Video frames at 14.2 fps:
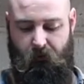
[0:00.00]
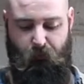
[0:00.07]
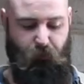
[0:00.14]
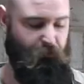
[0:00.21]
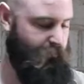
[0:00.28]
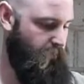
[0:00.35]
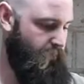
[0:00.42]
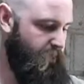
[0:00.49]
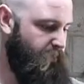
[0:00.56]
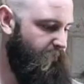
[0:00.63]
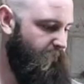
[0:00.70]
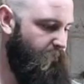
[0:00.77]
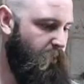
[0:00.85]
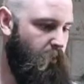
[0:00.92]
performance of
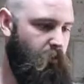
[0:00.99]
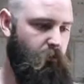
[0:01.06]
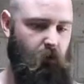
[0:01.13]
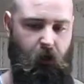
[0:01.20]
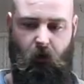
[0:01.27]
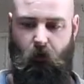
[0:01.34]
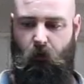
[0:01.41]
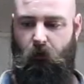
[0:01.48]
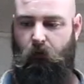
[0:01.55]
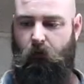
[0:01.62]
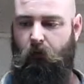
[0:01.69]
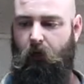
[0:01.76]
the bowl at all,